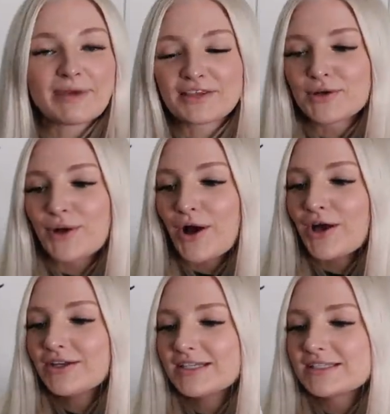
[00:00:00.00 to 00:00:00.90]
in my little
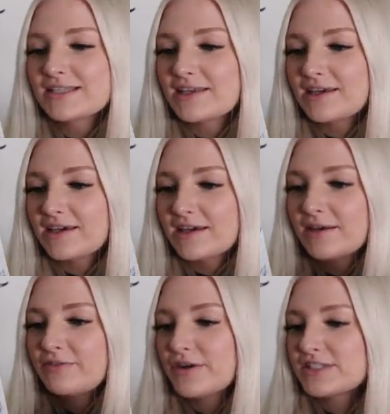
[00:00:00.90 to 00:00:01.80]
haul is the
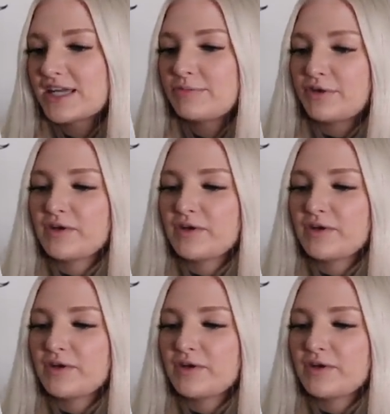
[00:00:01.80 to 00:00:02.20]
First Aid